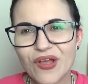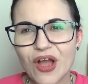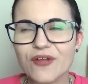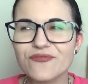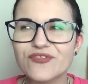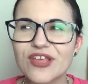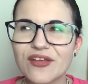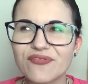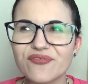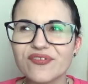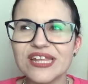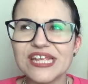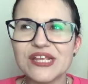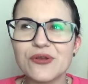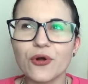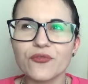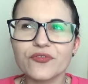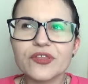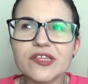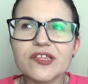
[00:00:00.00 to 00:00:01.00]
I've definitely
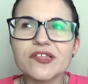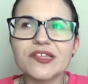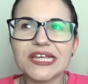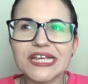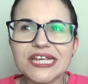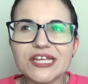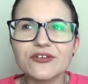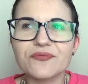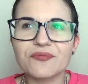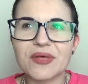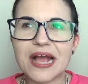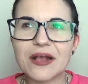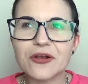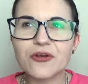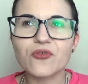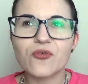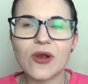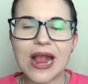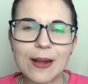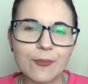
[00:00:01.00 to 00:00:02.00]
got the seed of that
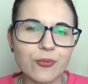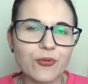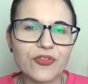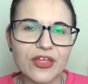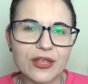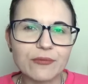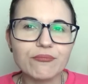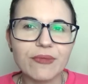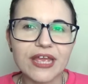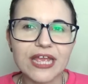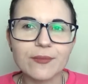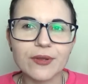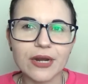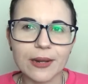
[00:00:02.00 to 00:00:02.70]
crap within me,